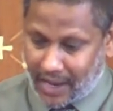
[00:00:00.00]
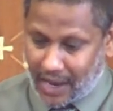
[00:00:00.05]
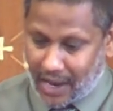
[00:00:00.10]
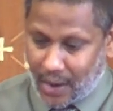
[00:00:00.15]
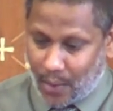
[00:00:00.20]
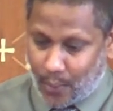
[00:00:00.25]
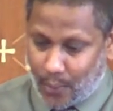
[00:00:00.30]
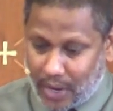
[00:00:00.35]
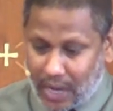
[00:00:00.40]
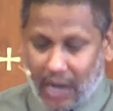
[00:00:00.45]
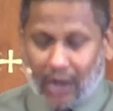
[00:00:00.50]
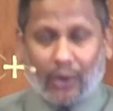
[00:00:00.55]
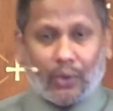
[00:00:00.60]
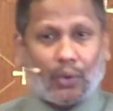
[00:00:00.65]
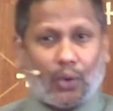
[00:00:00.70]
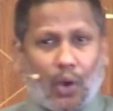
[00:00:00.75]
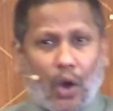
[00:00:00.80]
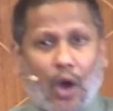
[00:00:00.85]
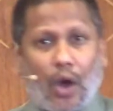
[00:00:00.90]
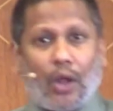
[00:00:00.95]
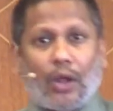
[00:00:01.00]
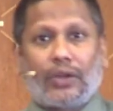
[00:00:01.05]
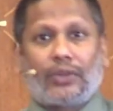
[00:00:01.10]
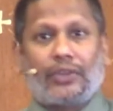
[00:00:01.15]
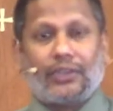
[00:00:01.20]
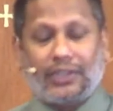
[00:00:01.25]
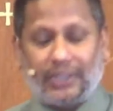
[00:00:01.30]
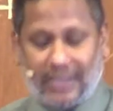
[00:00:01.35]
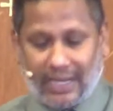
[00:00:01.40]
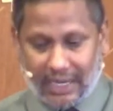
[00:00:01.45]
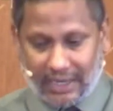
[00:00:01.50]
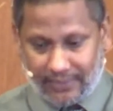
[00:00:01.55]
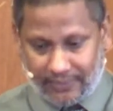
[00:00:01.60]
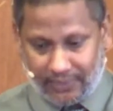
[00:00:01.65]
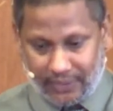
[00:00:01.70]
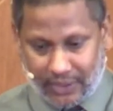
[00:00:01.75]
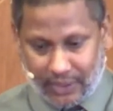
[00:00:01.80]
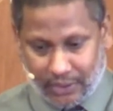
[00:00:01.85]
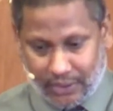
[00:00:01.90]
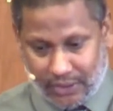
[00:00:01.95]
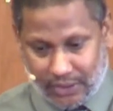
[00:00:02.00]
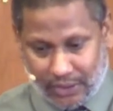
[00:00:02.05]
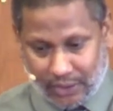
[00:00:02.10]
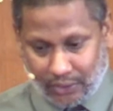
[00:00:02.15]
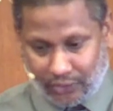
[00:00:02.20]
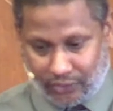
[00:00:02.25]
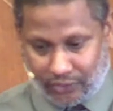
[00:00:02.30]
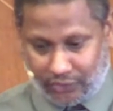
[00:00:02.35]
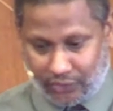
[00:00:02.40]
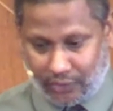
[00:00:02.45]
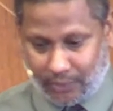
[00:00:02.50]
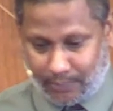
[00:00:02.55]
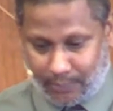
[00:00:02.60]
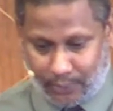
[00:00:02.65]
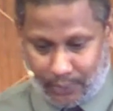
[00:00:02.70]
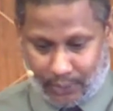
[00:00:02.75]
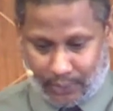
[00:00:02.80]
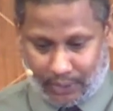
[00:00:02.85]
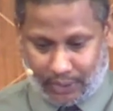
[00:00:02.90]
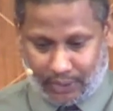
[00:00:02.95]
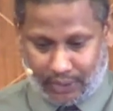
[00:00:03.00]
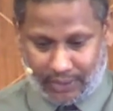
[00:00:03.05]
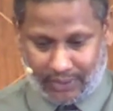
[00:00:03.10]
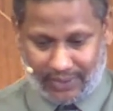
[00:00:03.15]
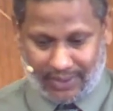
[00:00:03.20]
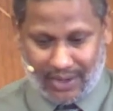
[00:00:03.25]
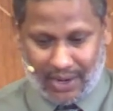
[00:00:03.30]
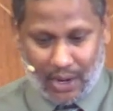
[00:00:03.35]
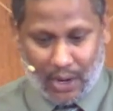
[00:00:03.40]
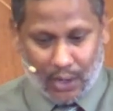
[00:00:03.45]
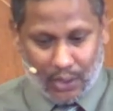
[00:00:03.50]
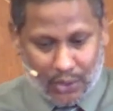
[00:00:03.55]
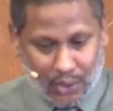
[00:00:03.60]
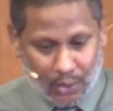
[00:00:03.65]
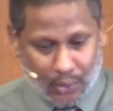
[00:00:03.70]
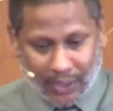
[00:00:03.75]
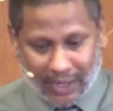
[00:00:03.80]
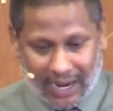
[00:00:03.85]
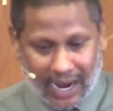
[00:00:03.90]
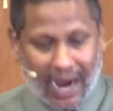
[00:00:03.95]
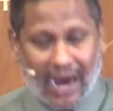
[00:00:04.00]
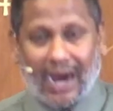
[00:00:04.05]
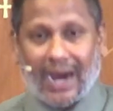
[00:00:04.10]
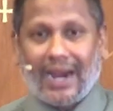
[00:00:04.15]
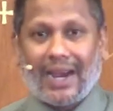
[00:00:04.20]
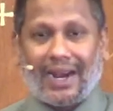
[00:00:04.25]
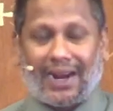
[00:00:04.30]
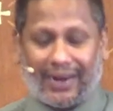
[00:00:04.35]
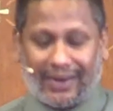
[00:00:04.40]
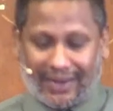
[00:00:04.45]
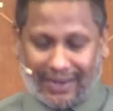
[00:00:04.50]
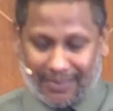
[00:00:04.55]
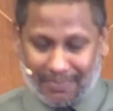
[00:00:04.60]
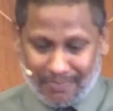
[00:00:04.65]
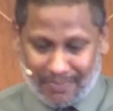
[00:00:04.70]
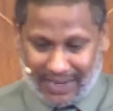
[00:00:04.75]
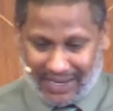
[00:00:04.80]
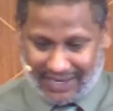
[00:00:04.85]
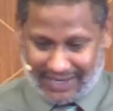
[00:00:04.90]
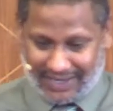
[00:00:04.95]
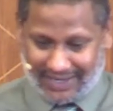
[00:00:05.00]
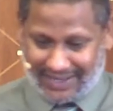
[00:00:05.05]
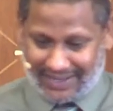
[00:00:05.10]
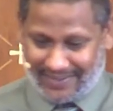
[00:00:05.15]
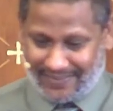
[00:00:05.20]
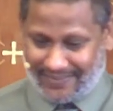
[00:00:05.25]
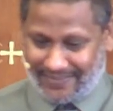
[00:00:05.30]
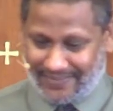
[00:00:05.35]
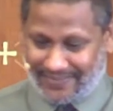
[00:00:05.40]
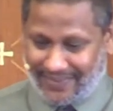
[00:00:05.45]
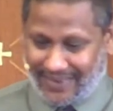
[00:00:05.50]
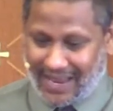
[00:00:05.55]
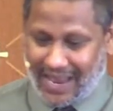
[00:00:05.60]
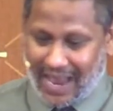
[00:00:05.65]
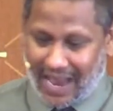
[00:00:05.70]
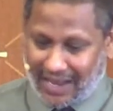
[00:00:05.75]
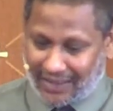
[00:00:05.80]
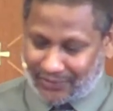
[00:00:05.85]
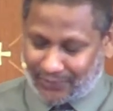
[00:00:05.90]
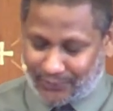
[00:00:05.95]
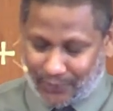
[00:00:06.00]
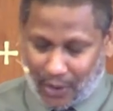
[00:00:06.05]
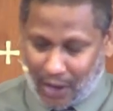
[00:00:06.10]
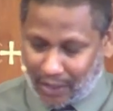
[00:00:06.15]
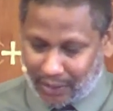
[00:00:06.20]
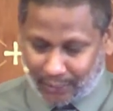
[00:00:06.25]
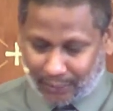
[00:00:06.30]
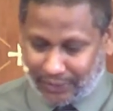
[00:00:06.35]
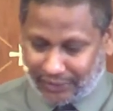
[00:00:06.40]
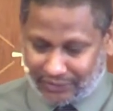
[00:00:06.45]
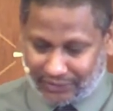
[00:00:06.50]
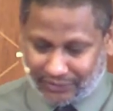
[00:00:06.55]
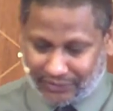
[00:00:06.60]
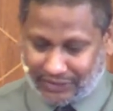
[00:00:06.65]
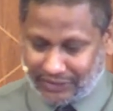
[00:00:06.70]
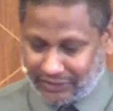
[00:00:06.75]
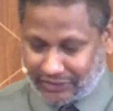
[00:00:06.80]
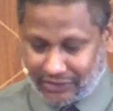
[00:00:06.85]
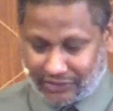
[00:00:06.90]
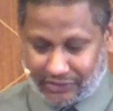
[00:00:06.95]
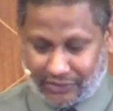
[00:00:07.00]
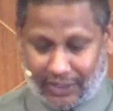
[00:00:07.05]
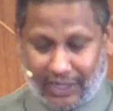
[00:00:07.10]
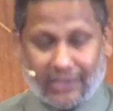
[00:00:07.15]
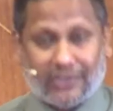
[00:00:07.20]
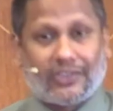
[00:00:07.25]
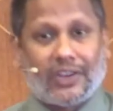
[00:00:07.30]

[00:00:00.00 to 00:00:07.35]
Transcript: We are called to give good news to the poor. You and I are committed as followers of Jesus Christ